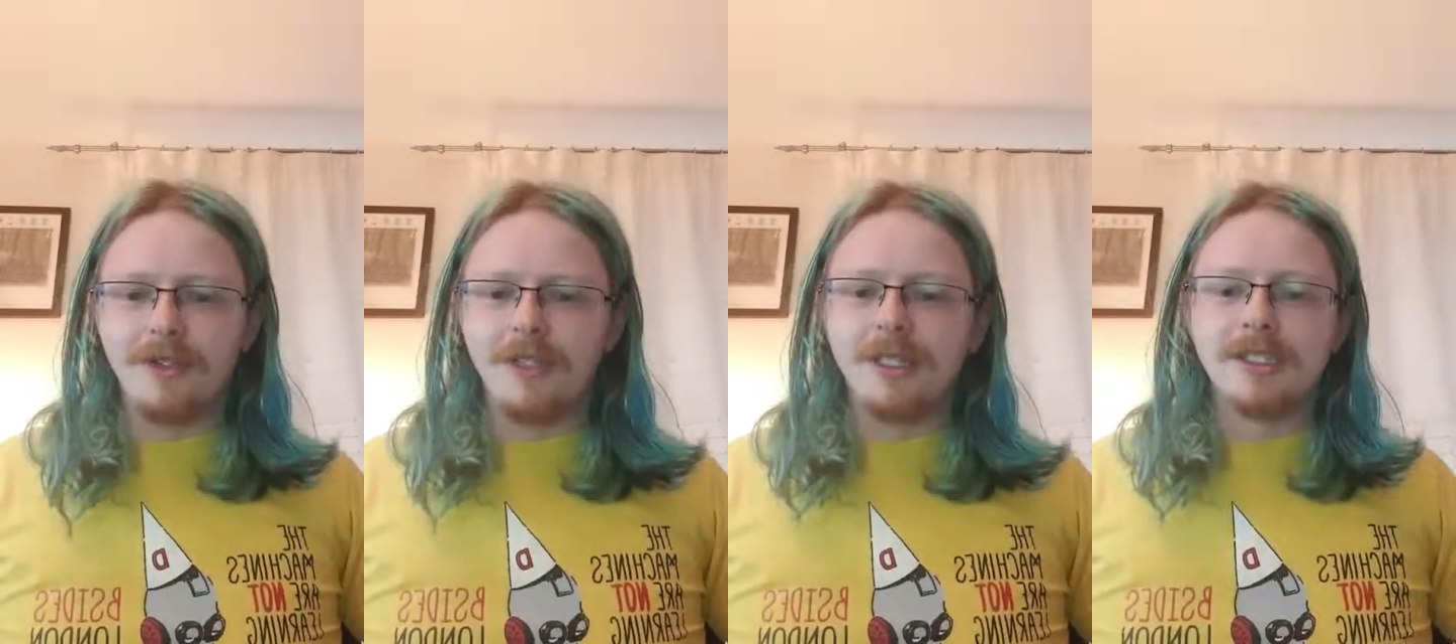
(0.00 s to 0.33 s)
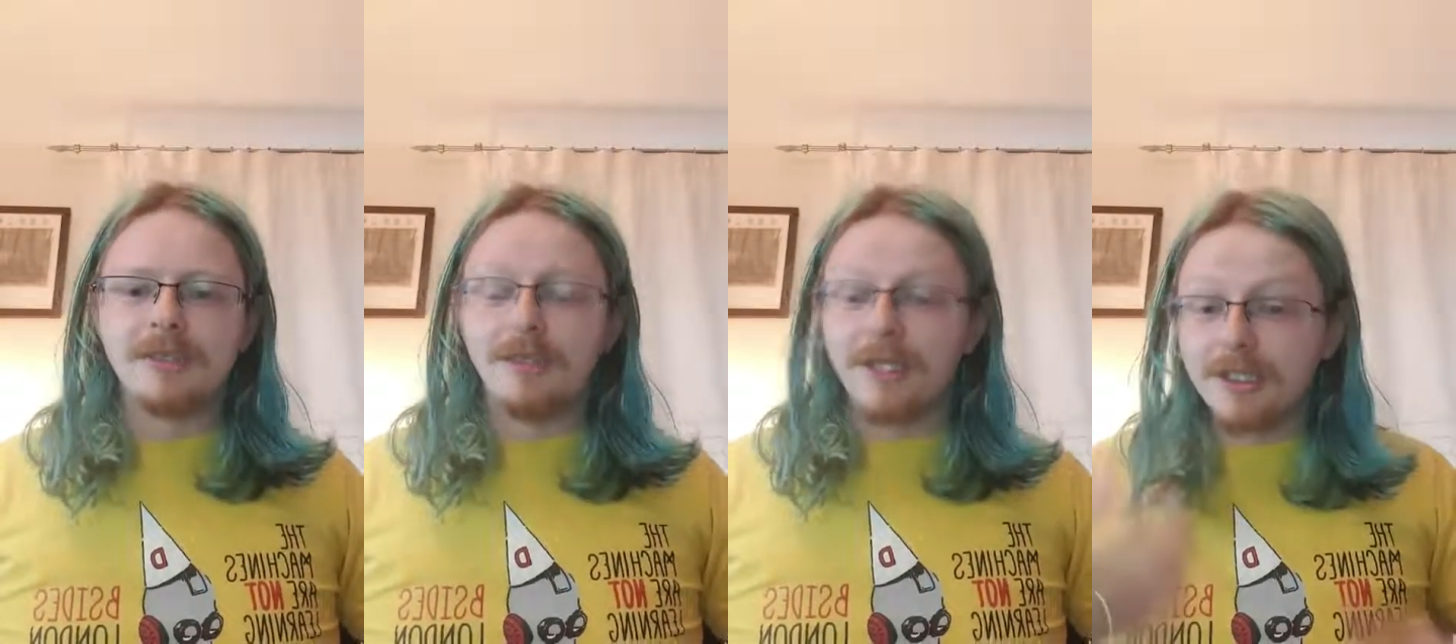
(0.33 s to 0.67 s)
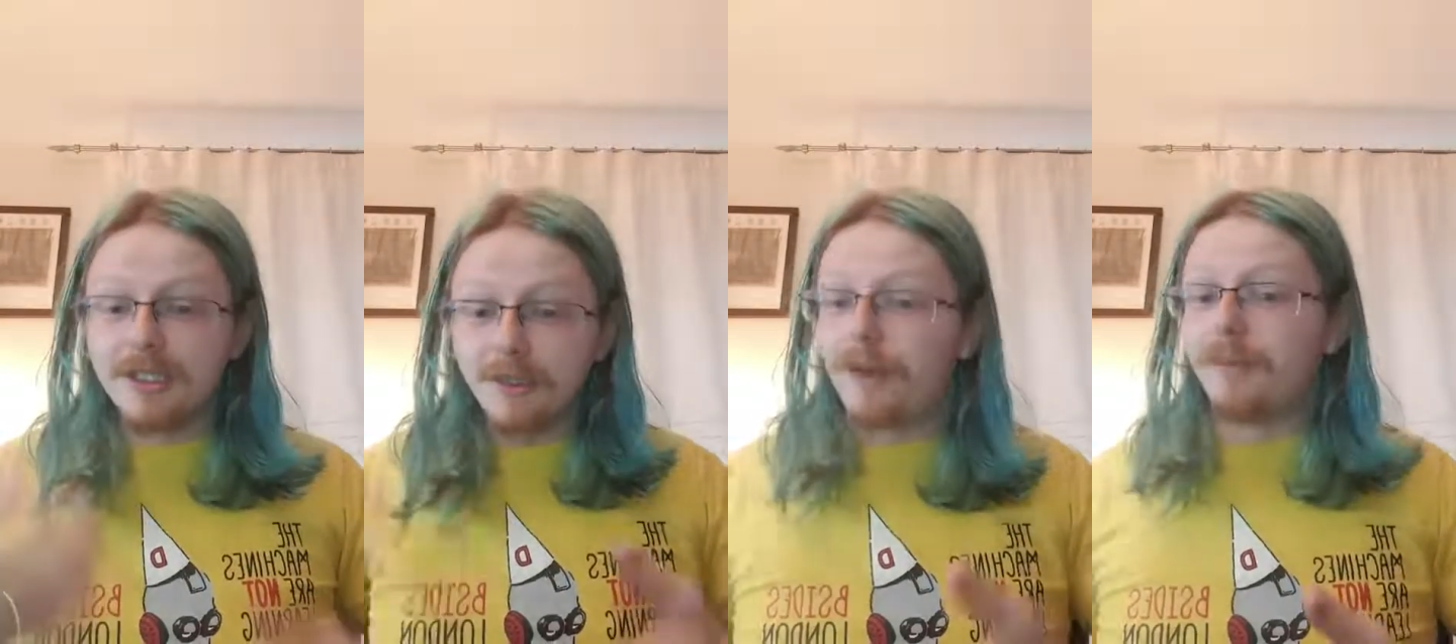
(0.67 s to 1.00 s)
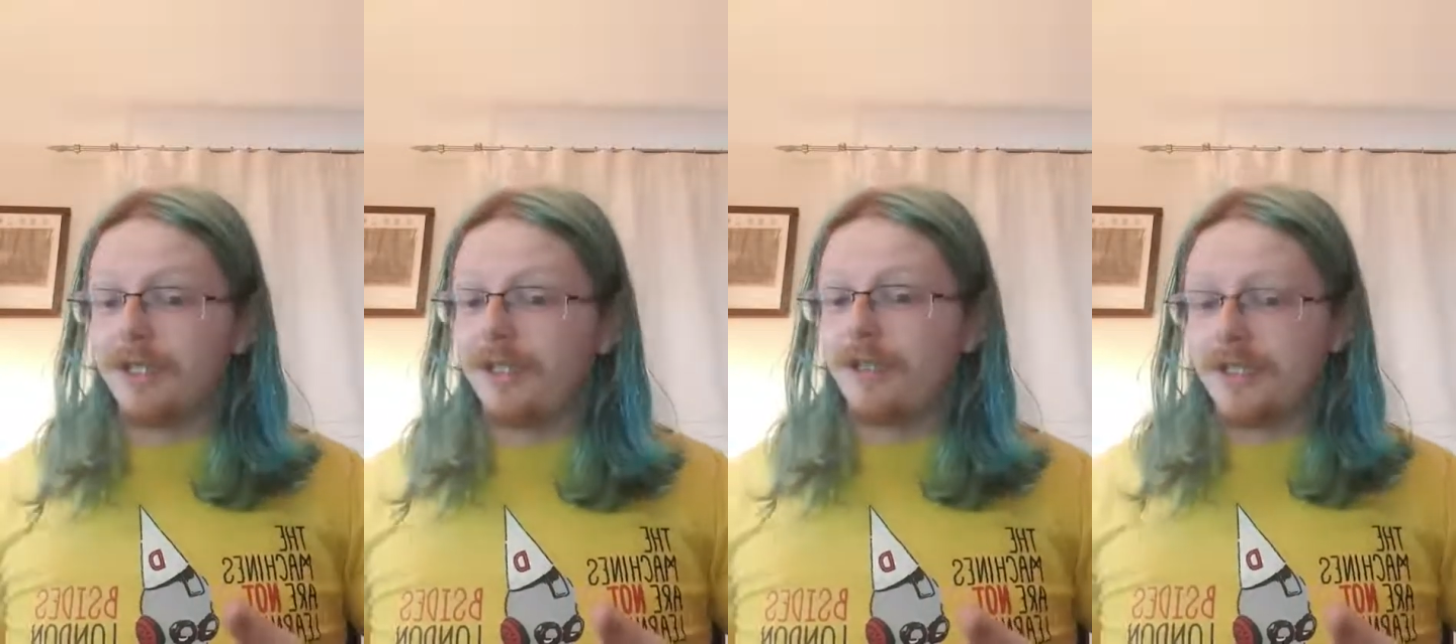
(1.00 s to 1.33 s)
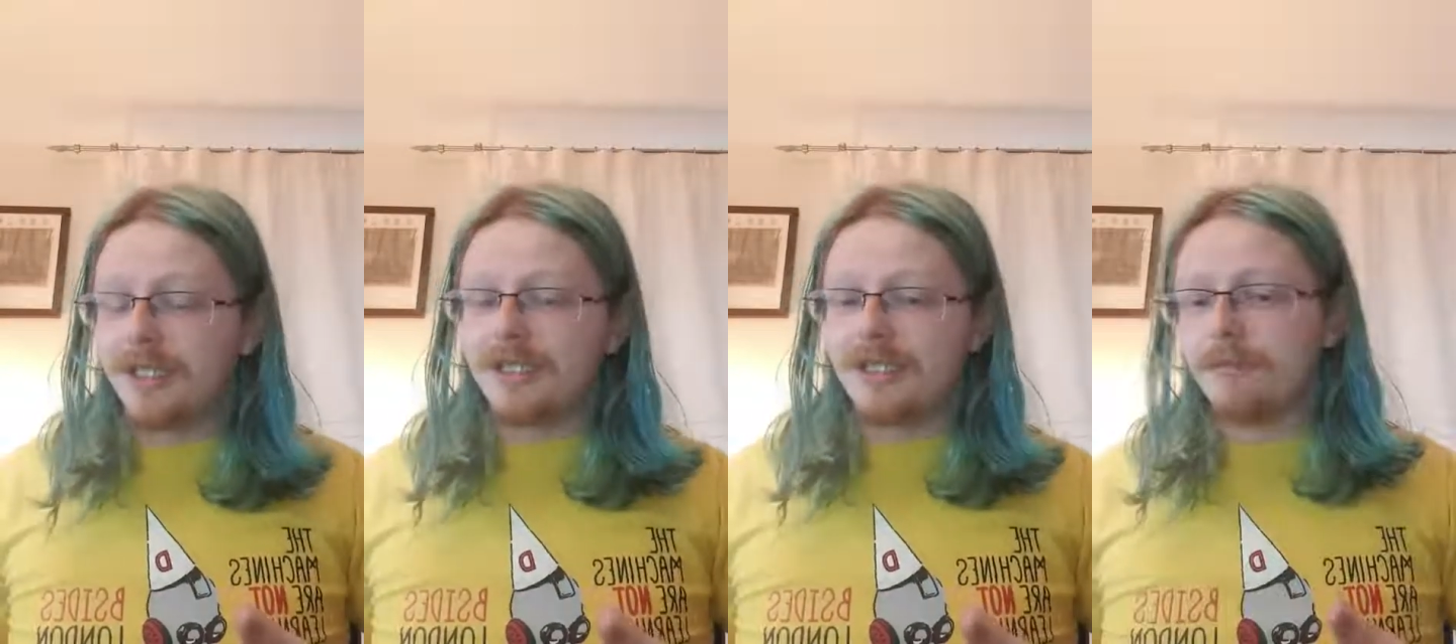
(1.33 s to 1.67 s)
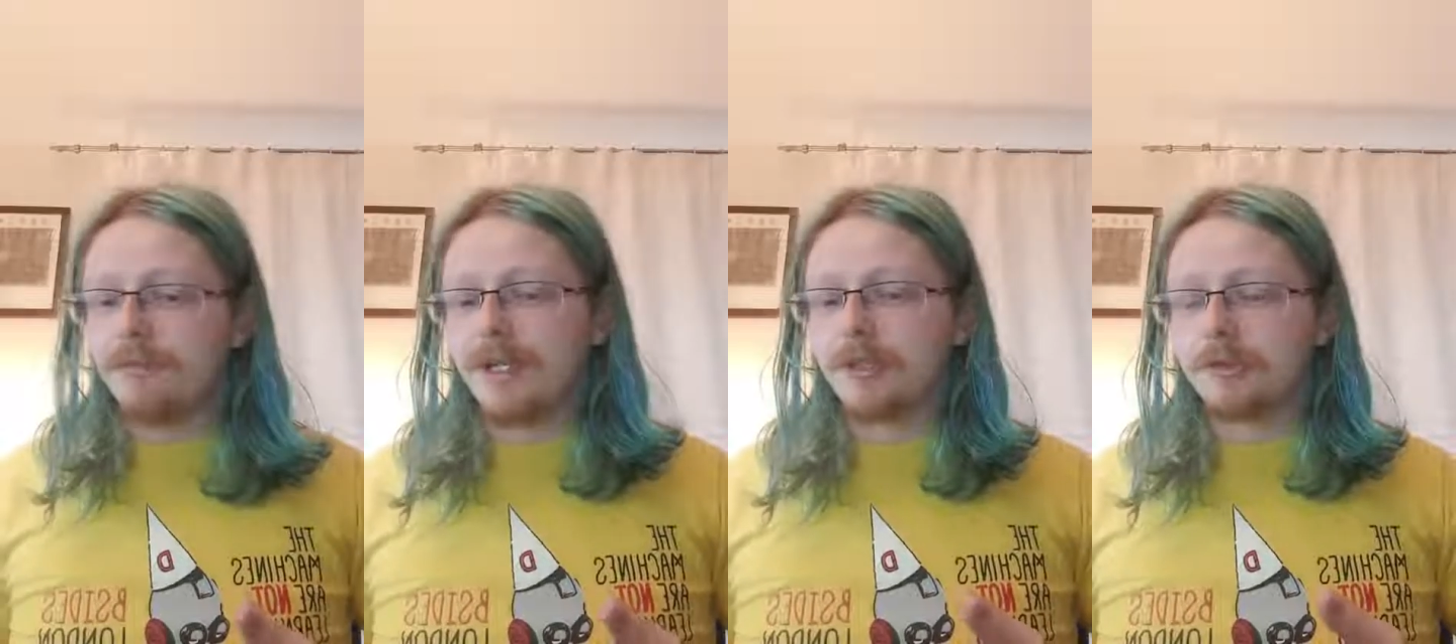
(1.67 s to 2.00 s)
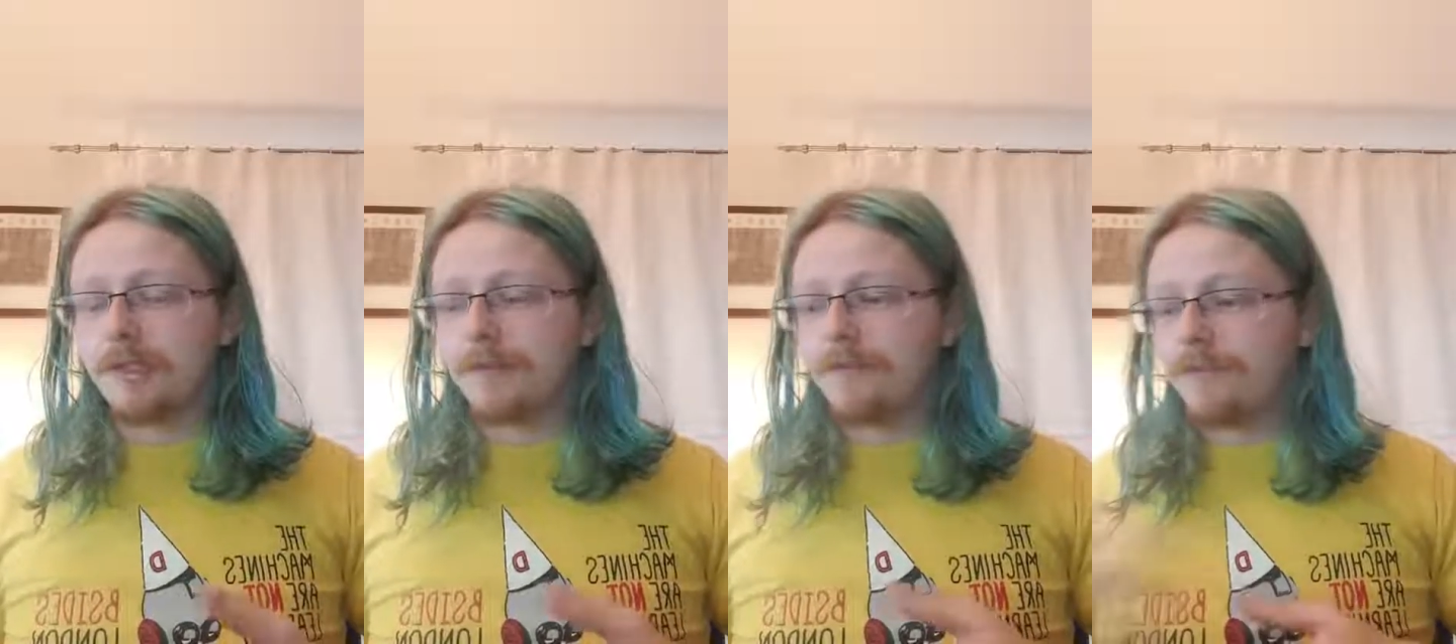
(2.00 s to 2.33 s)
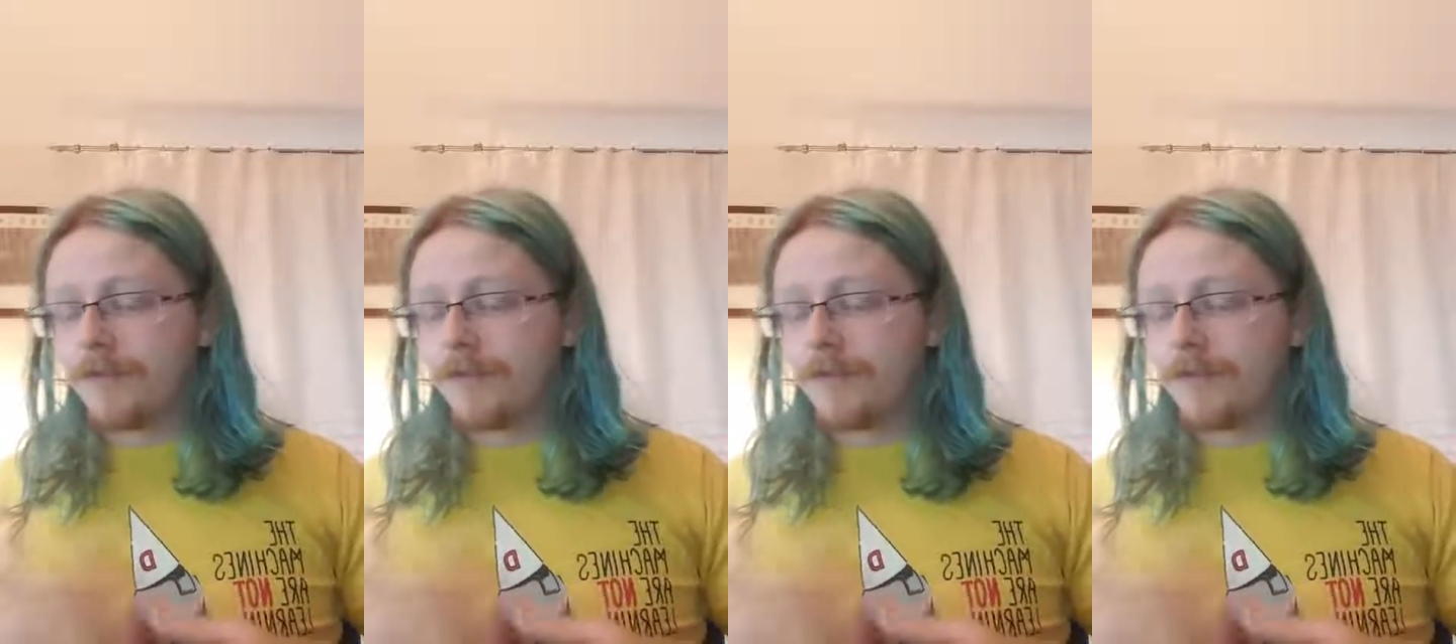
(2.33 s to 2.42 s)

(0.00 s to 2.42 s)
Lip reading: addresses because they're probably using the same password.